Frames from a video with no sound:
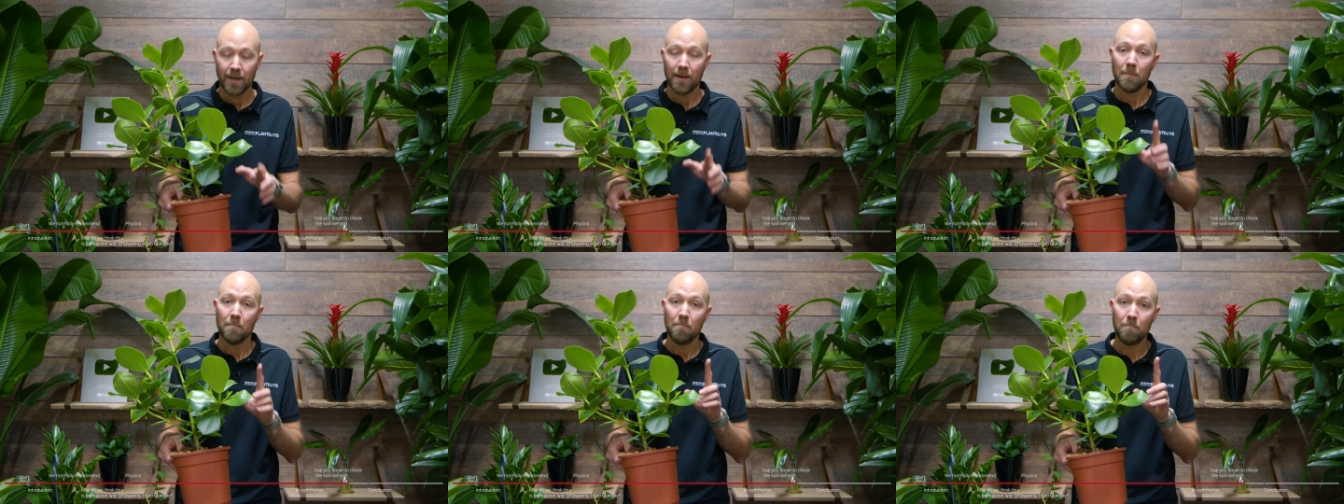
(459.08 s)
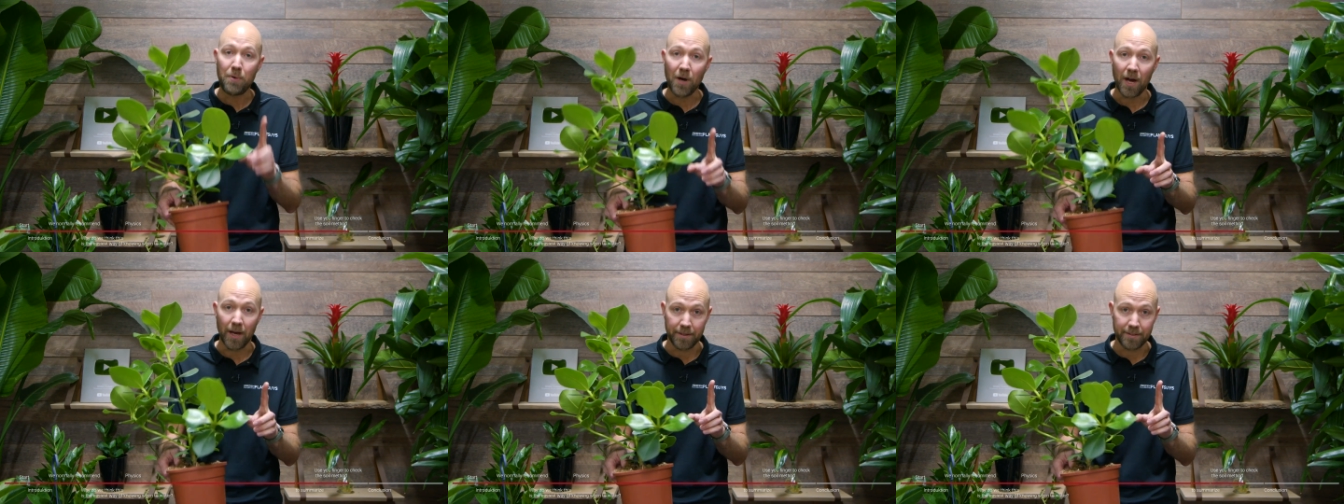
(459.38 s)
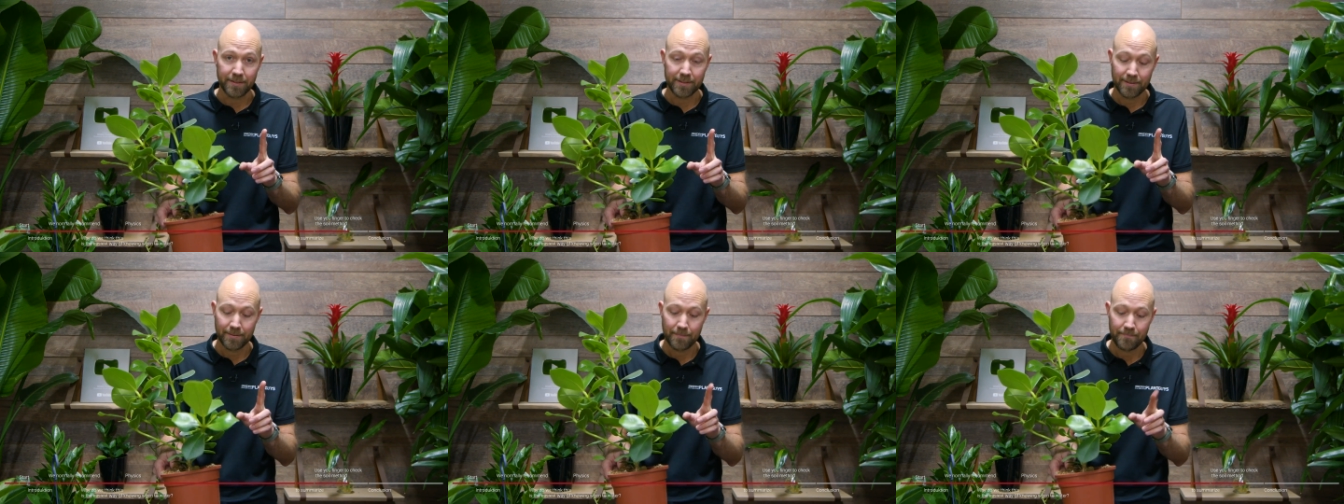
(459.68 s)

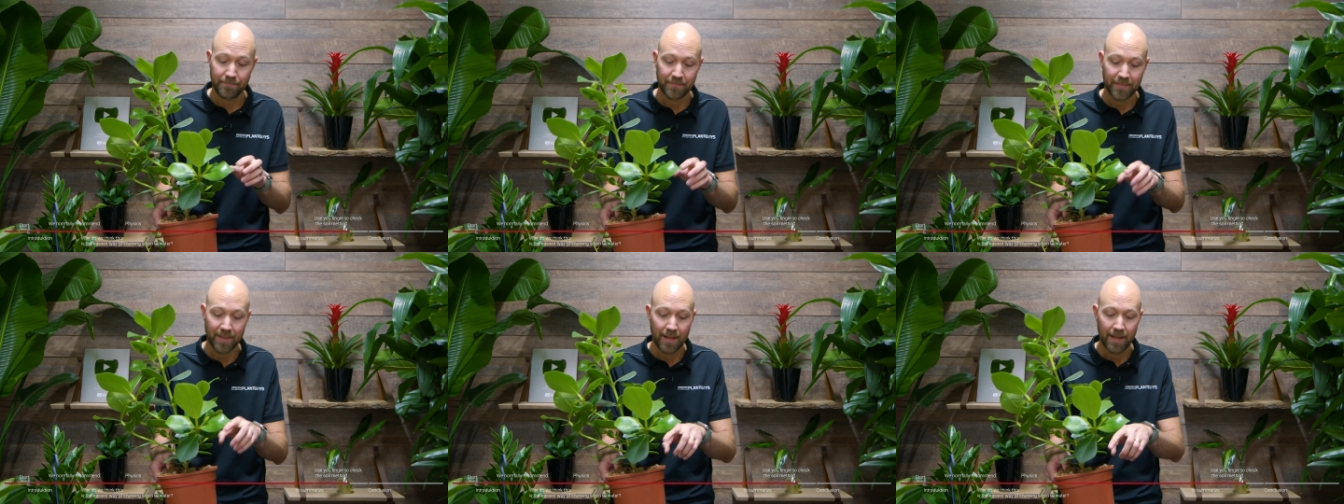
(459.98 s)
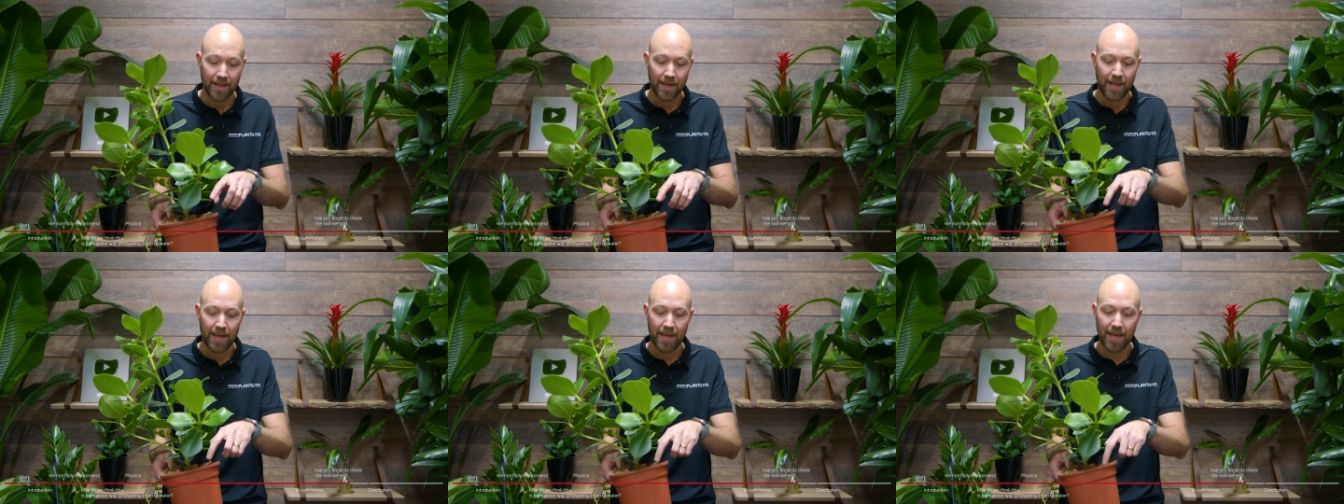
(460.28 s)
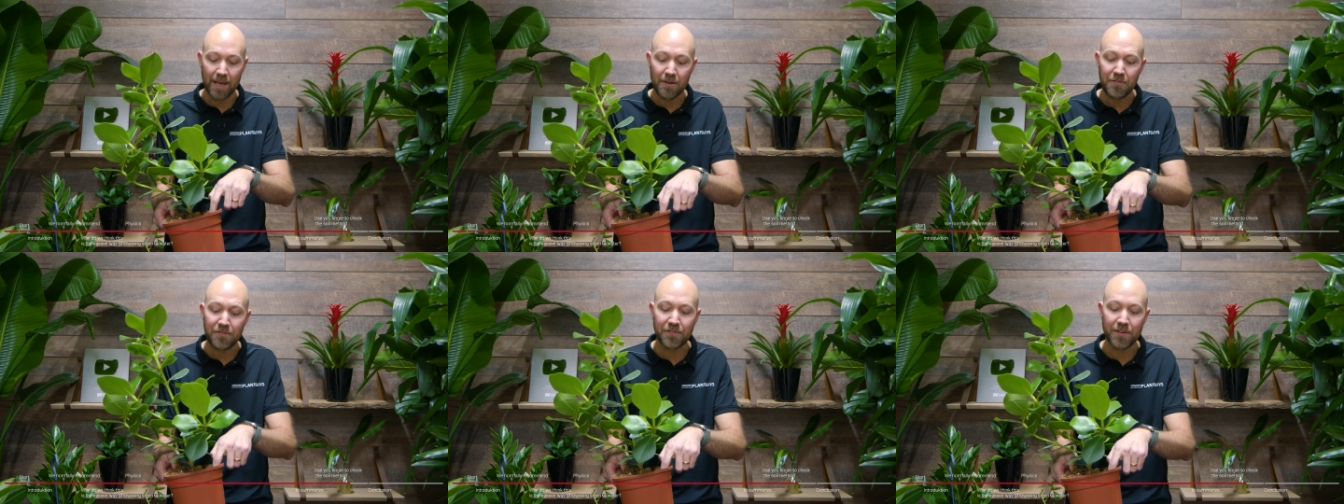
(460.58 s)
But
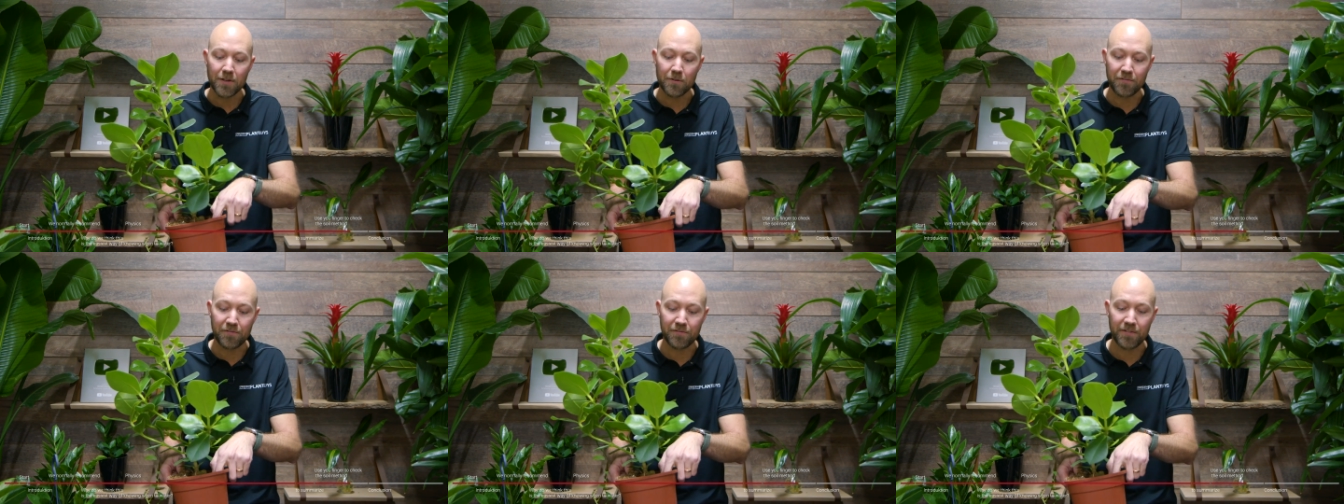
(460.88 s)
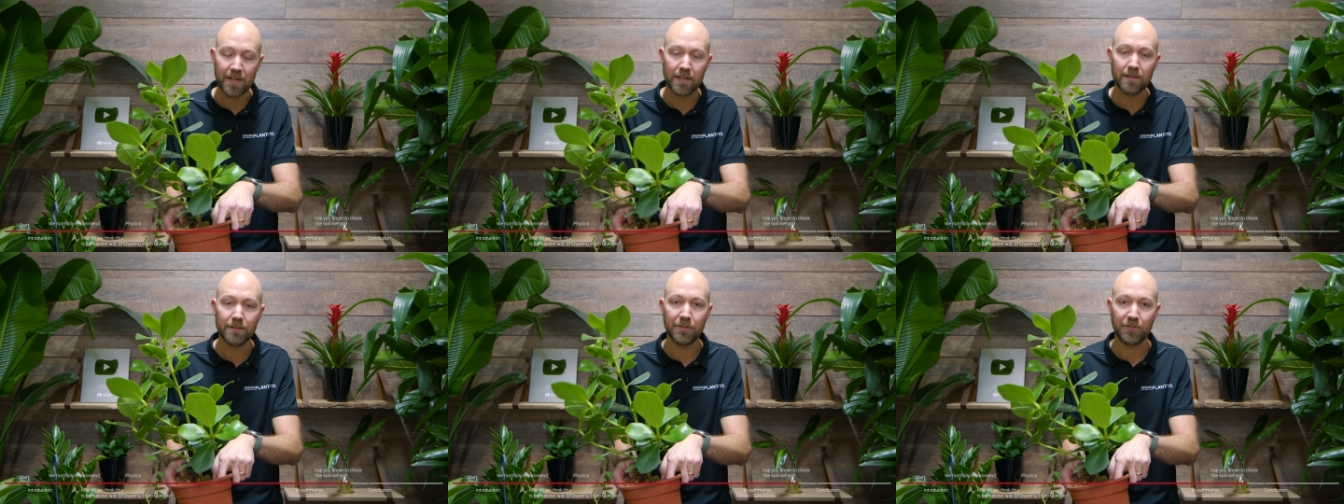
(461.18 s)
if you feel